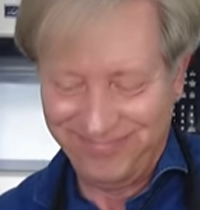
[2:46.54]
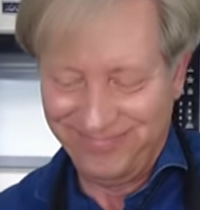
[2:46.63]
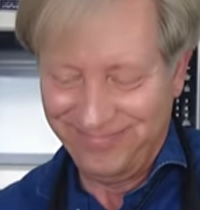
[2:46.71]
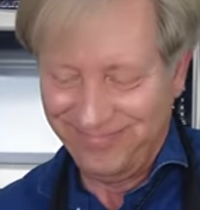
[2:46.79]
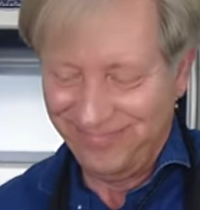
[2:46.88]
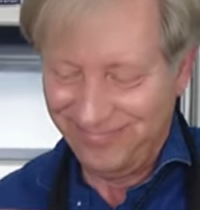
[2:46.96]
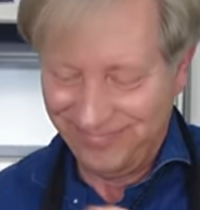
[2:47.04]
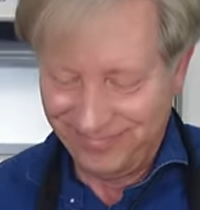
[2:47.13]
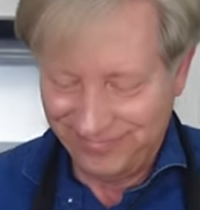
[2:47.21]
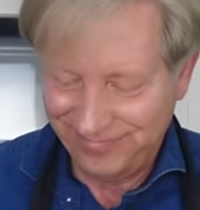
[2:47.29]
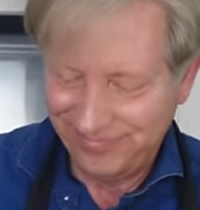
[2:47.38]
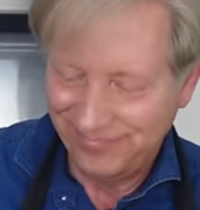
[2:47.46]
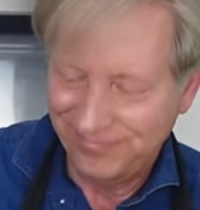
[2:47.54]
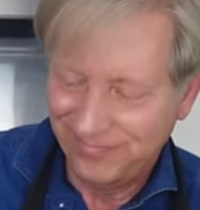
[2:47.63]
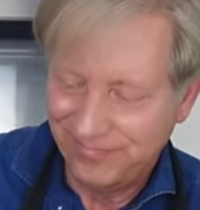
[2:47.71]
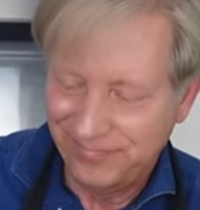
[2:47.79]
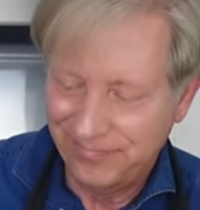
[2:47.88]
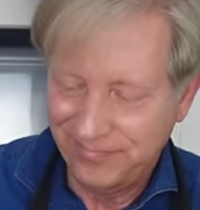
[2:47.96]

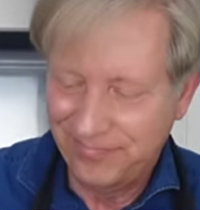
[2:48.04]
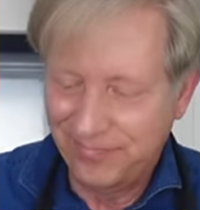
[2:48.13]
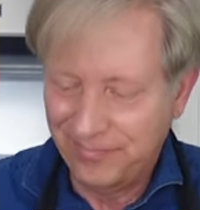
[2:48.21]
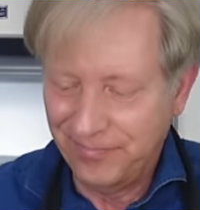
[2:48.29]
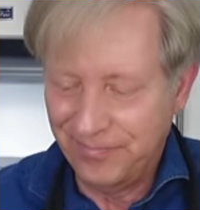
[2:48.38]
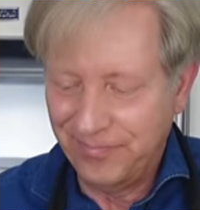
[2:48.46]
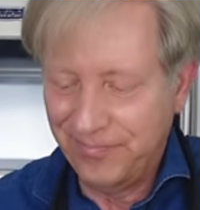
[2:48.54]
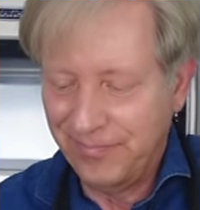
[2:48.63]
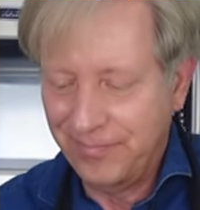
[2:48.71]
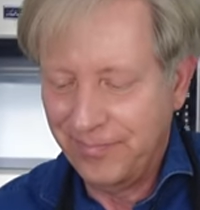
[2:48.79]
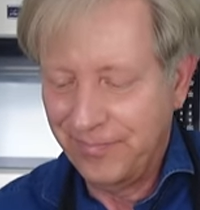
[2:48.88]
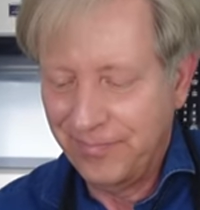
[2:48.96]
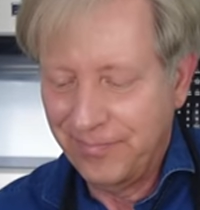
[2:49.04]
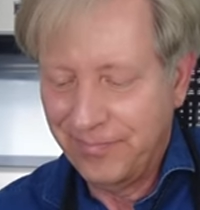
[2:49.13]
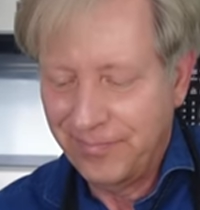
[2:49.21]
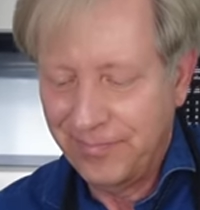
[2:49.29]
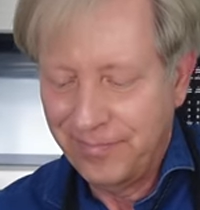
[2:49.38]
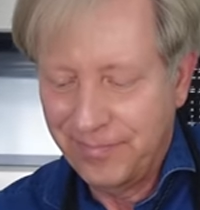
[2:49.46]

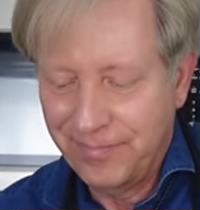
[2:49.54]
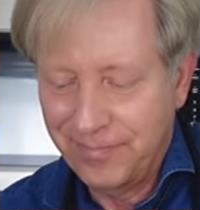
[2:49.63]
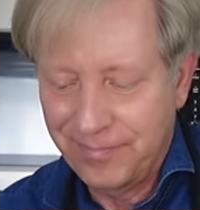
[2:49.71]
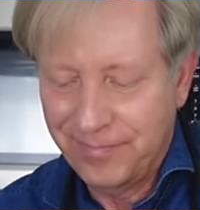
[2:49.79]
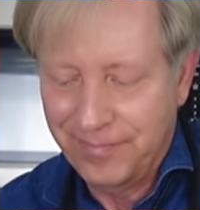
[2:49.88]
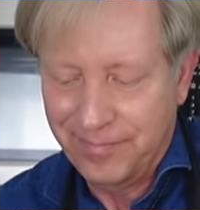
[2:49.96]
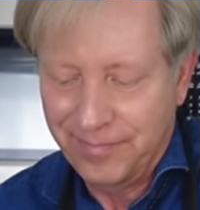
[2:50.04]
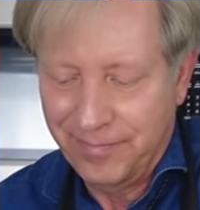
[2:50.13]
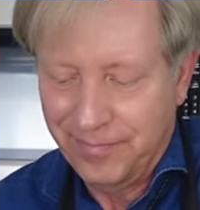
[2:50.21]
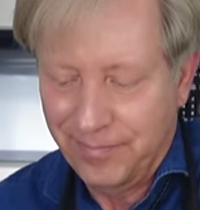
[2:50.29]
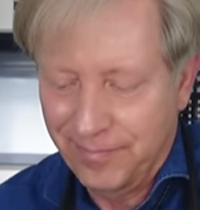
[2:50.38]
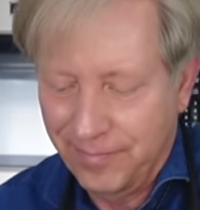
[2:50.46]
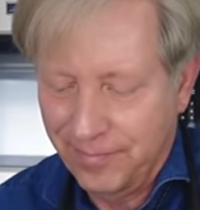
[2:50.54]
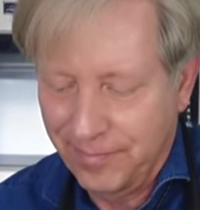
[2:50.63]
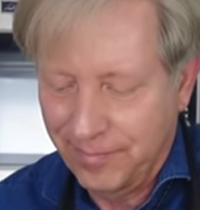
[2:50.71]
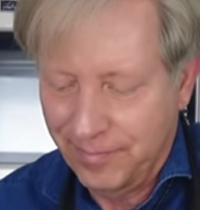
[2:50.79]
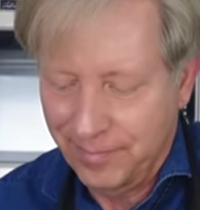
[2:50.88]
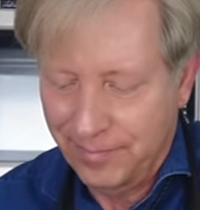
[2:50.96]

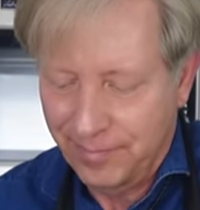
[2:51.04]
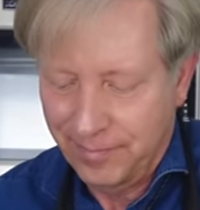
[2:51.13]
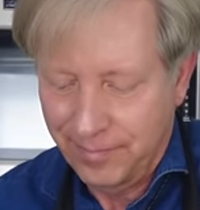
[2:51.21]
(no one is talking)